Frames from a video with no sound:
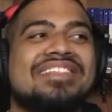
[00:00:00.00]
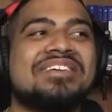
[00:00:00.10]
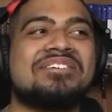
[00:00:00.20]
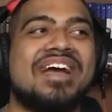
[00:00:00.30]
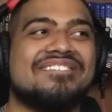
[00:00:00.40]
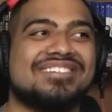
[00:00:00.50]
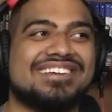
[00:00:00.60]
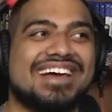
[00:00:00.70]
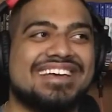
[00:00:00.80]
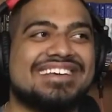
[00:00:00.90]
think you have to
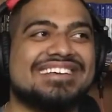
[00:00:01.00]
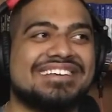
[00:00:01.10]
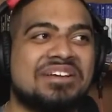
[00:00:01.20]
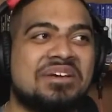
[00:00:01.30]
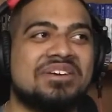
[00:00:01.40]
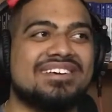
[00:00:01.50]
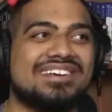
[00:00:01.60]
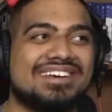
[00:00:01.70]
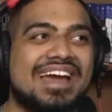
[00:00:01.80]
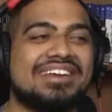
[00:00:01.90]
like
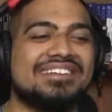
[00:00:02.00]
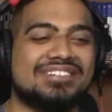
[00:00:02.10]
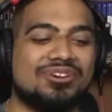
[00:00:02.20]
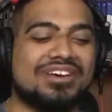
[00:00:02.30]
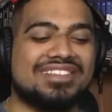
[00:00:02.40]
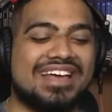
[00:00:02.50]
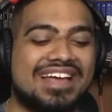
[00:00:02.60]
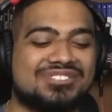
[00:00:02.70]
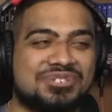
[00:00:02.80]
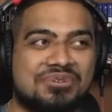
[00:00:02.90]
kind of look at
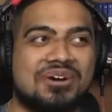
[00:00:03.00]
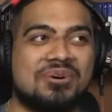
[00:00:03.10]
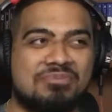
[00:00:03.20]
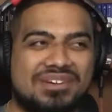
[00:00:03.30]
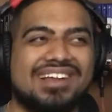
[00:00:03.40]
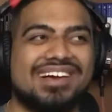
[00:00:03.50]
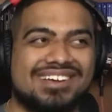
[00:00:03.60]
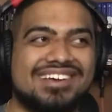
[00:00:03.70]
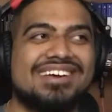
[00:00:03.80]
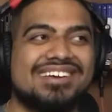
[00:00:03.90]
that struggle and be
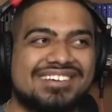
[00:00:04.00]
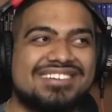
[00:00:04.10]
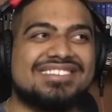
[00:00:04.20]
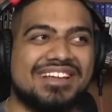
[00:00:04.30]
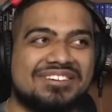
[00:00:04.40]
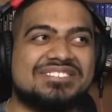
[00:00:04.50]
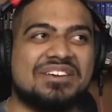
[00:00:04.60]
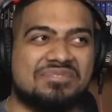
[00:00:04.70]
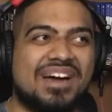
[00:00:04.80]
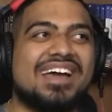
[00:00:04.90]
like, that looks
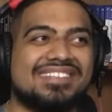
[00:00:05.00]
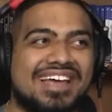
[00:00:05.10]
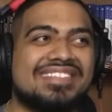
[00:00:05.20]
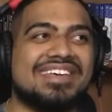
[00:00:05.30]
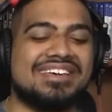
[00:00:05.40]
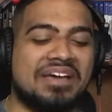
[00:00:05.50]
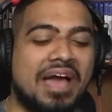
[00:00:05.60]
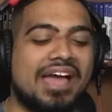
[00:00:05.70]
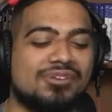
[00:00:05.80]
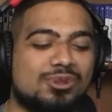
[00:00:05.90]
like fun. I think
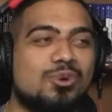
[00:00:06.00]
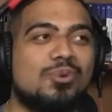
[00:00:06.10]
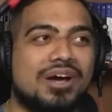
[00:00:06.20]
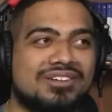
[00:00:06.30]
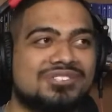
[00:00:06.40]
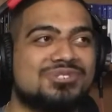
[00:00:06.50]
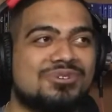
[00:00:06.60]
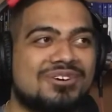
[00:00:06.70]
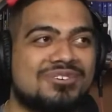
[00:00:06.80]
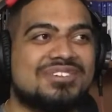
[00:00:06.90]
I do well in
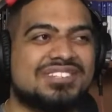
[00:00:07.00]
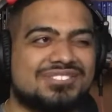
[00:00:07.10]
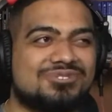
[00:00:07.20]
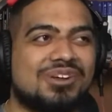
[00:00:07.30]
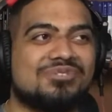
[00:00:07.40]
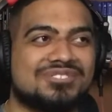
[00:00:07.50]
struggle in the stressful